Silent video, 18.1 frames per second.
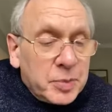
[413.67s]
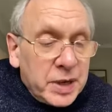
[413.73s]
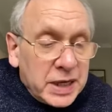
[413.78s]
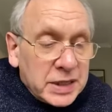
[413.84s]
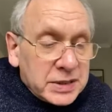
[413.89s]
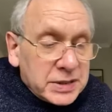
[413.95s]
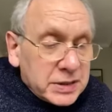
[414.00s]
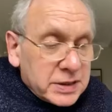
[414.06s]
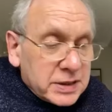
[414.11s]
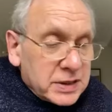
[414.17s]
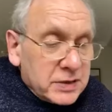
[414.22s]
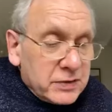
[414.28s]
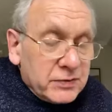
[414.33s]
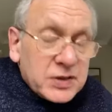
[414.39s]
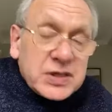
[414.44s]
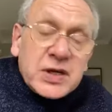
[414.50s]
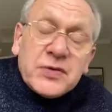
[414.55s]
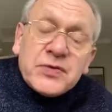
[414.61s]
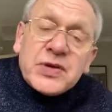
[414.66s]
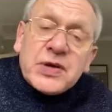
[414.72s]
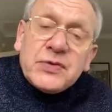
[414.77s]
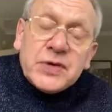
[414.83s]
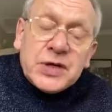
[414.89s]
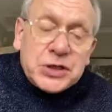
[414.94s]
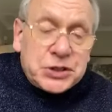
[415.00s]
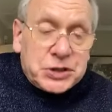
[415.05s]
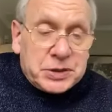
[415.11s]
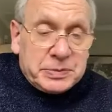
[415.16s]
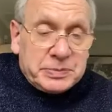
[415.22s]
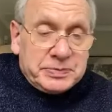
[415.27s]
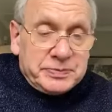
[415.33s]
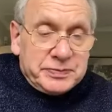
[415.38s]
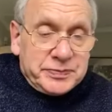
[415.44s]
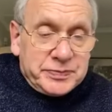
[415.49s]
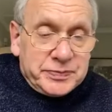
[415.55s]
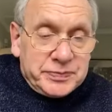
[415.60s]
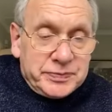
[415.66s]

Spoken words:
plexus for self-definition.